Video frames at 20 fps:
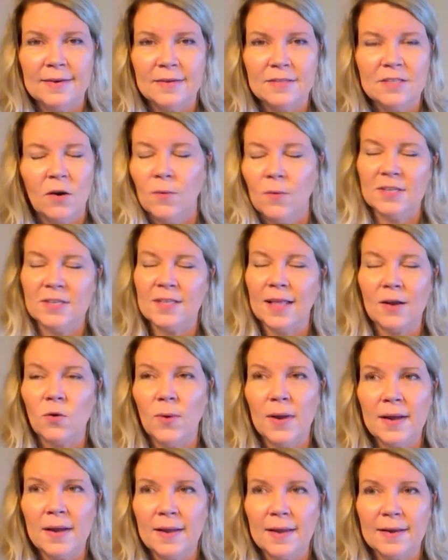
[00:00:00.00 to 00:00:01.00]
It's always like
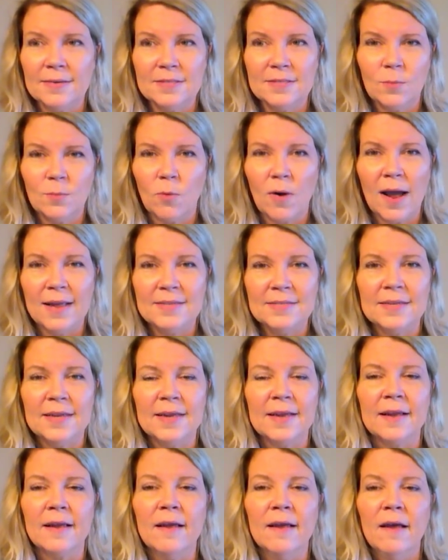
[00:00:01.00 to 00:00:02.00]
quick and
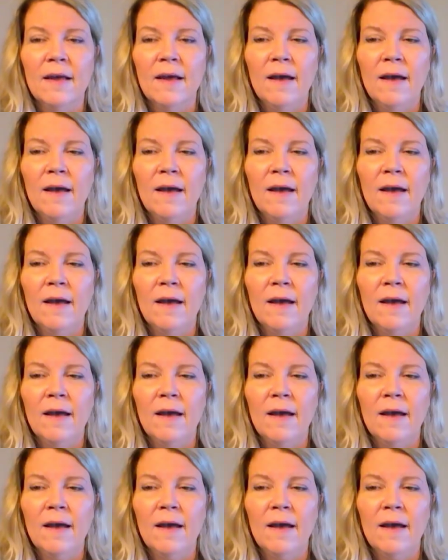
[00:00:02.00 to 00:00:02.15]
surprising.